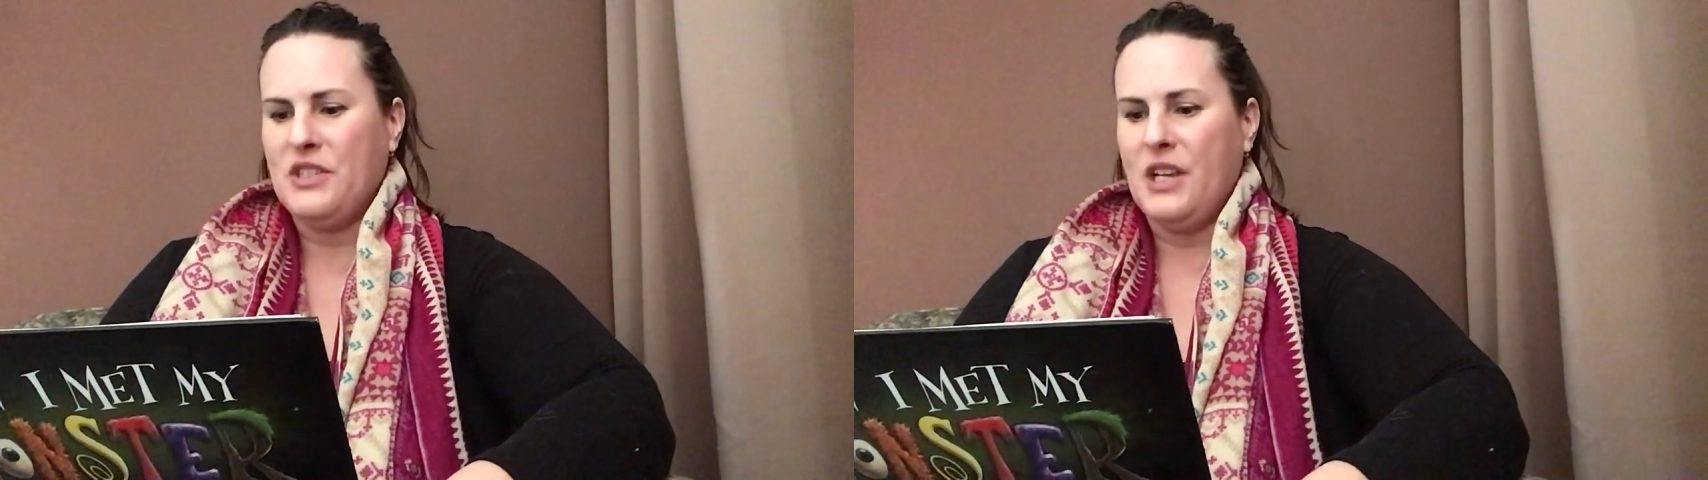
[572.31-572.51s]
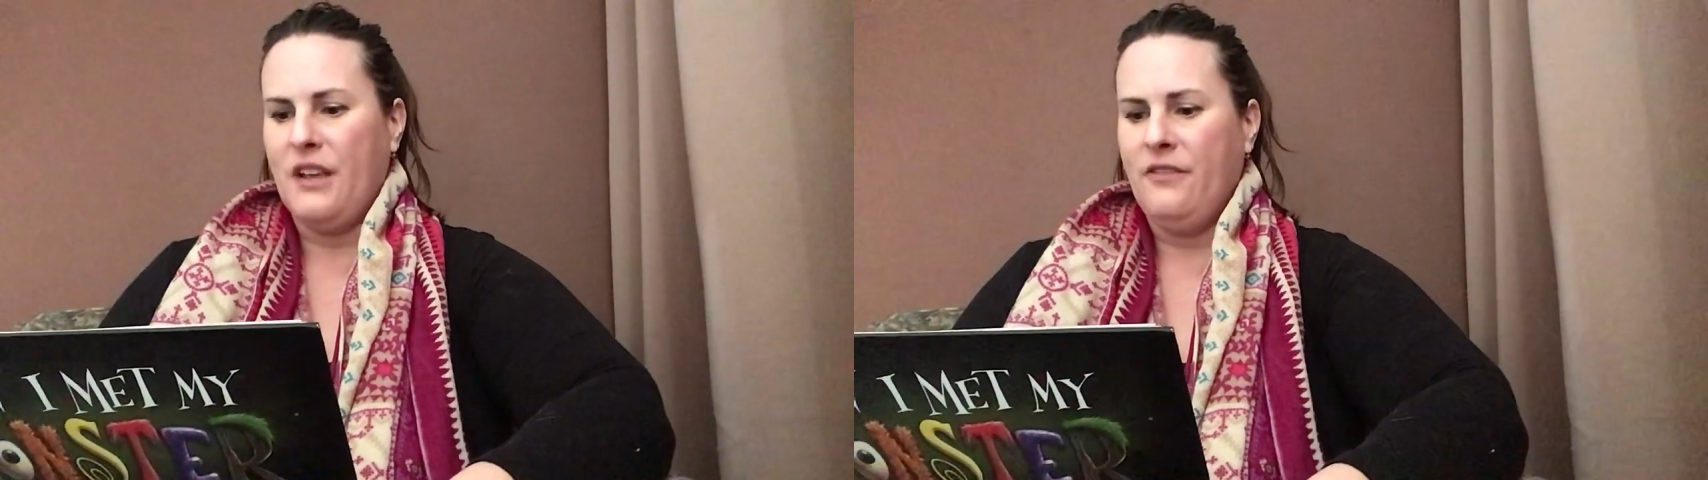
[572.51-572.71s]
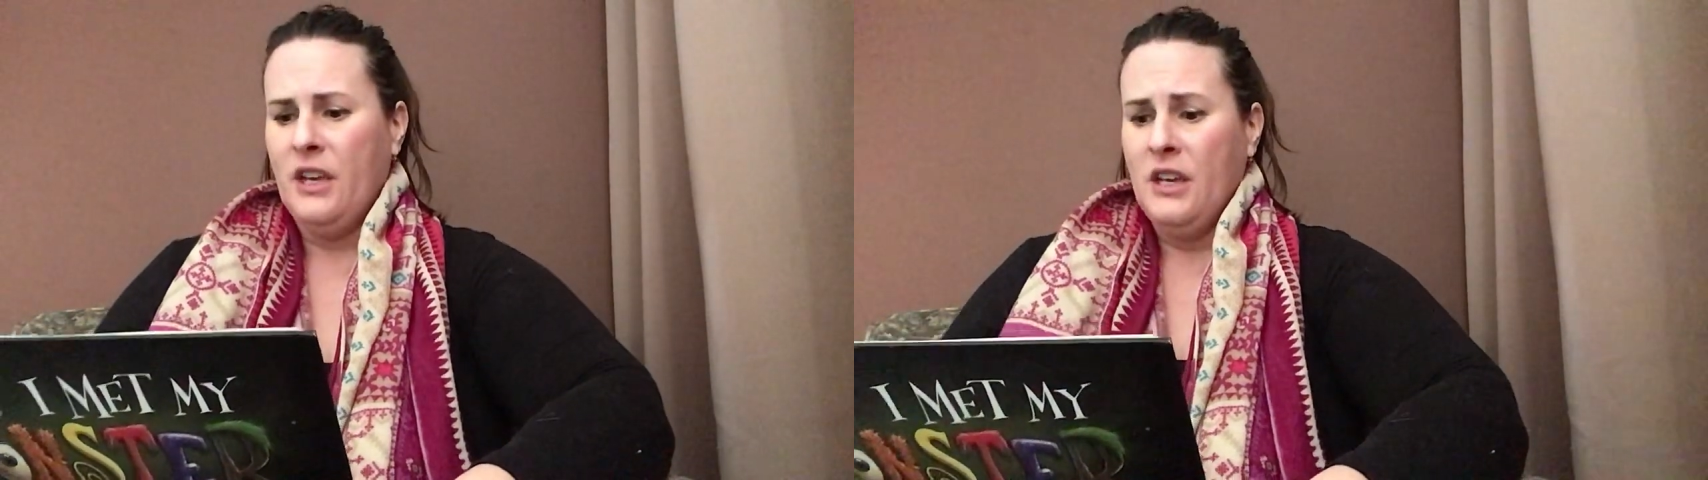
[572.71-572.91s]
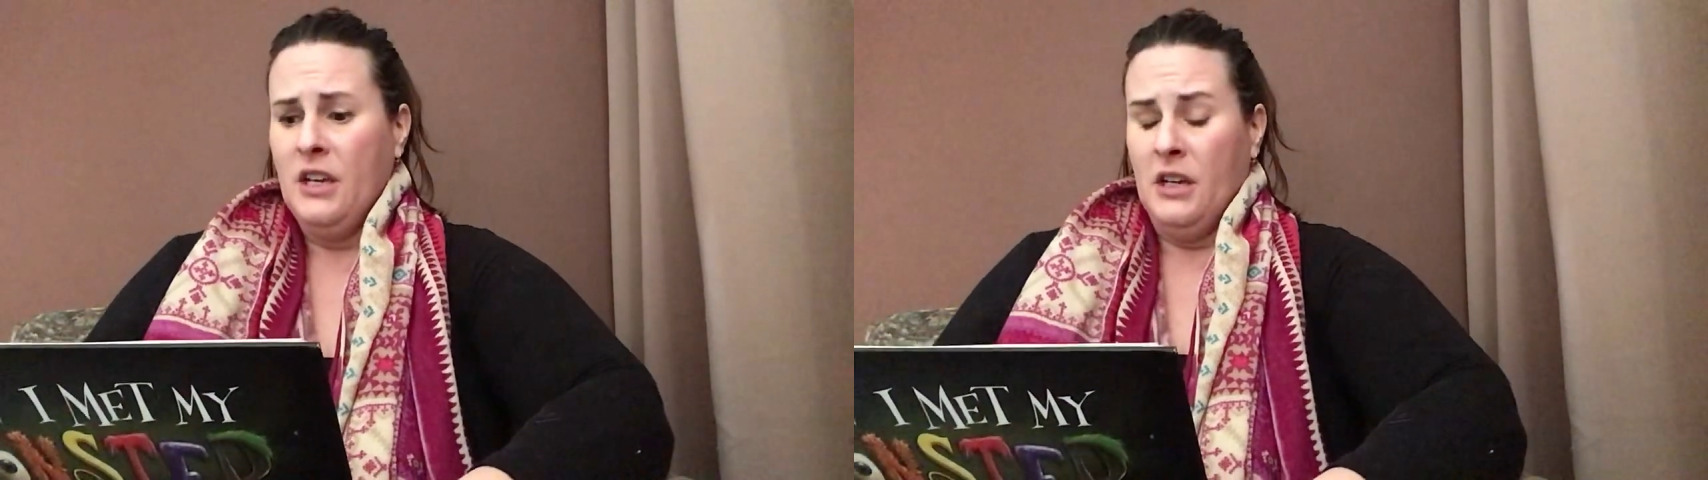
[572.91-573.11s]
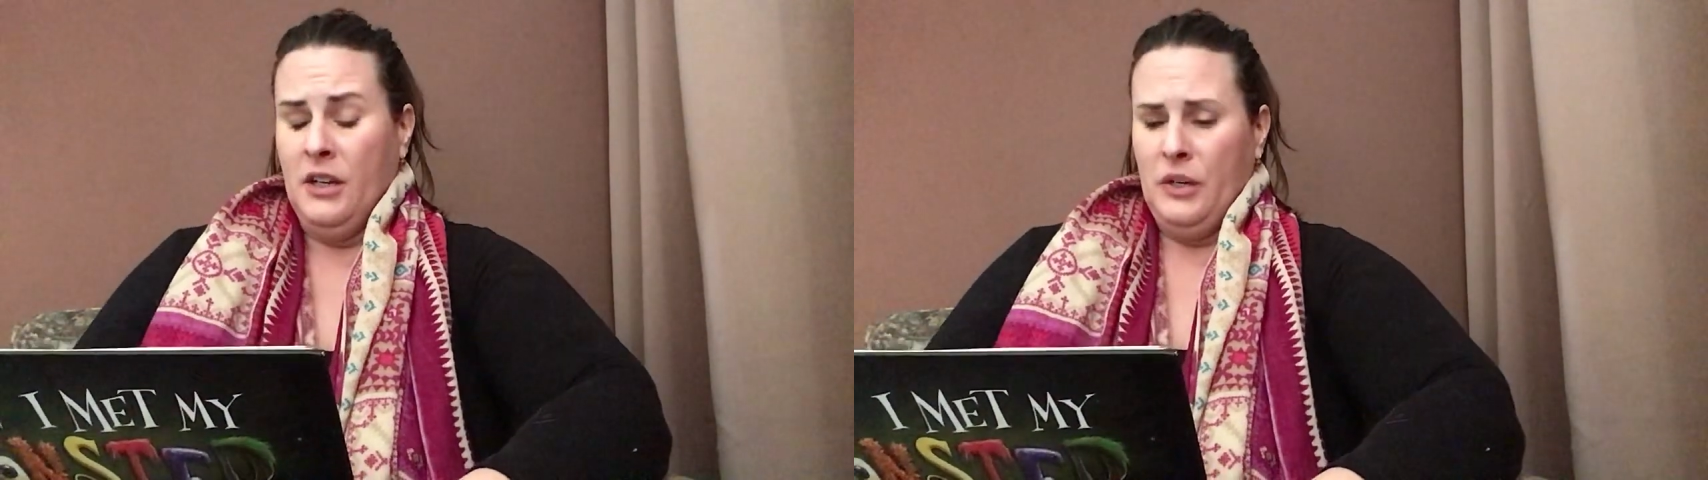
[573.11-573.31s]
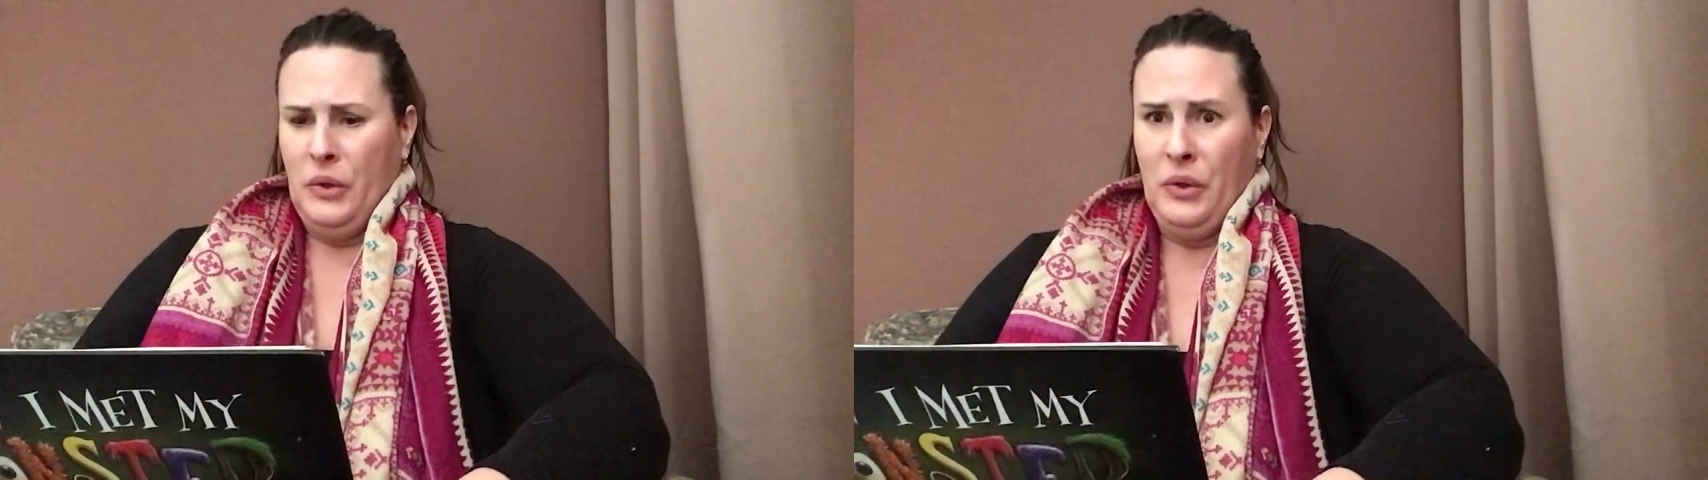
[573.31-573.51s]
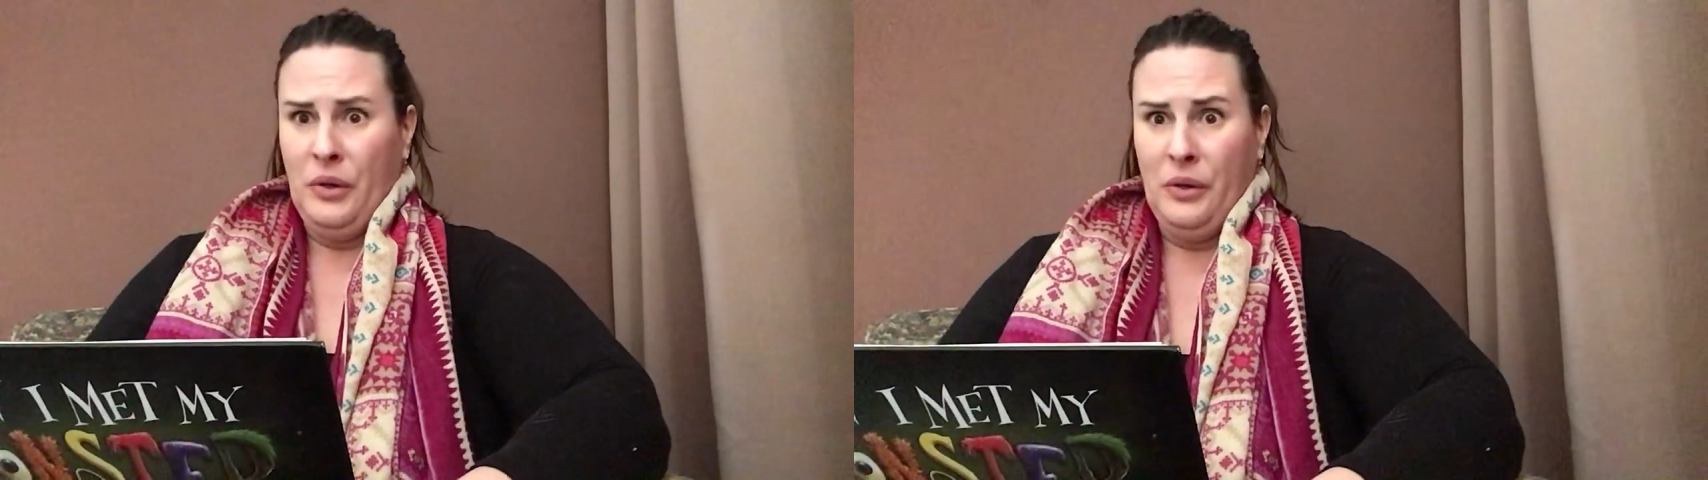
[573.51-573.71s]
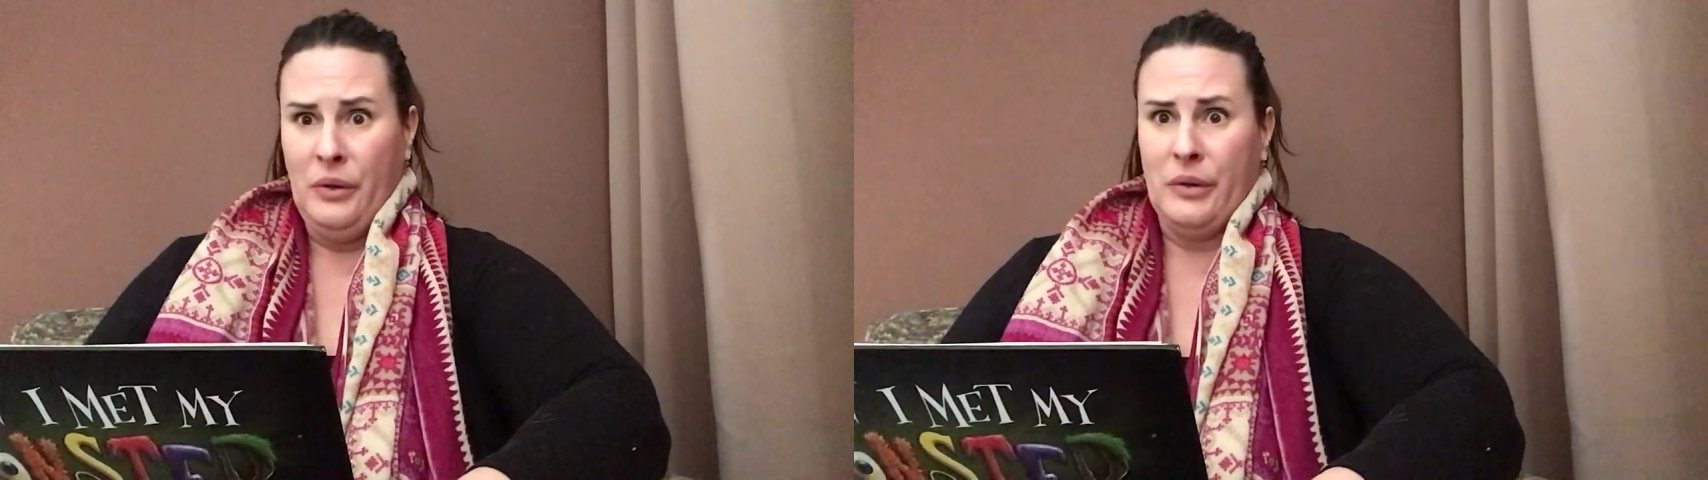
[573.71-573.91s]
safe.
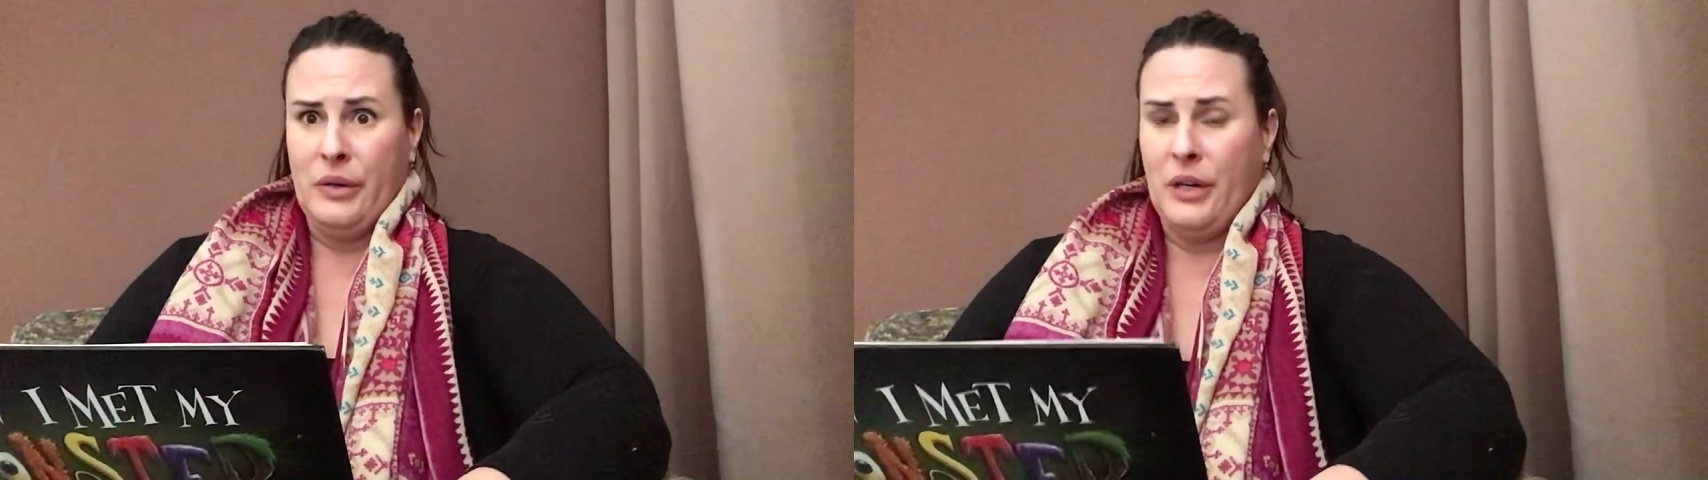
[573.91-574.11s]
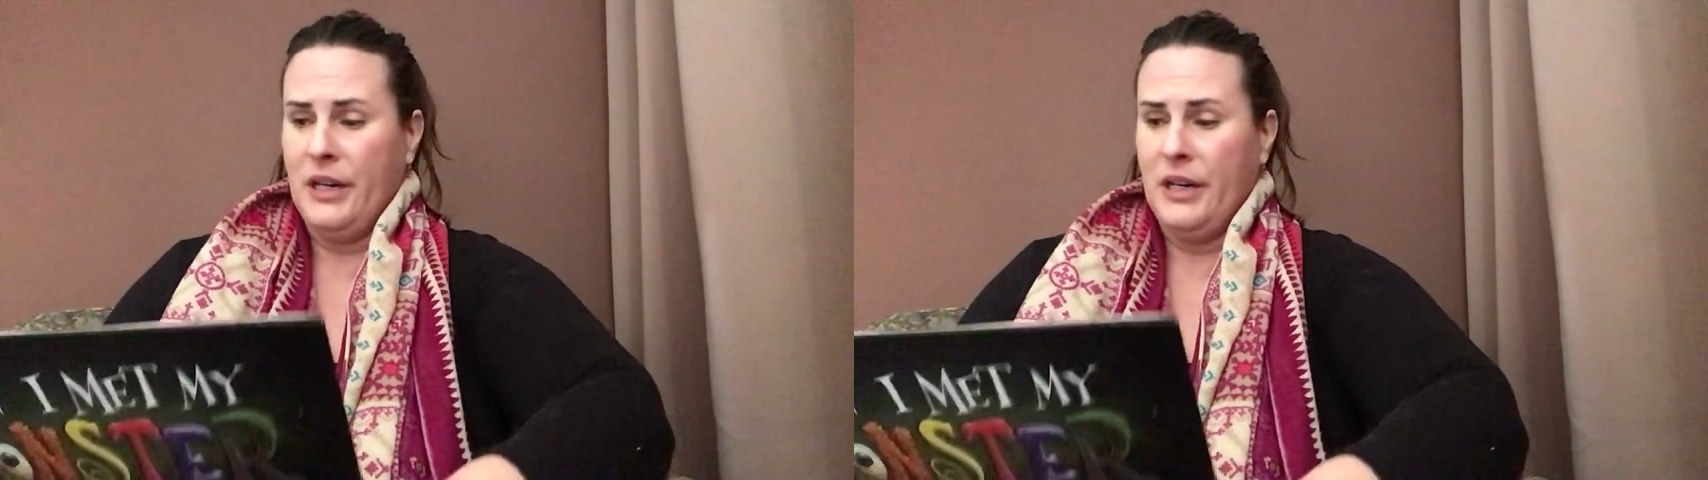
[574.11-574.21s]
Phew!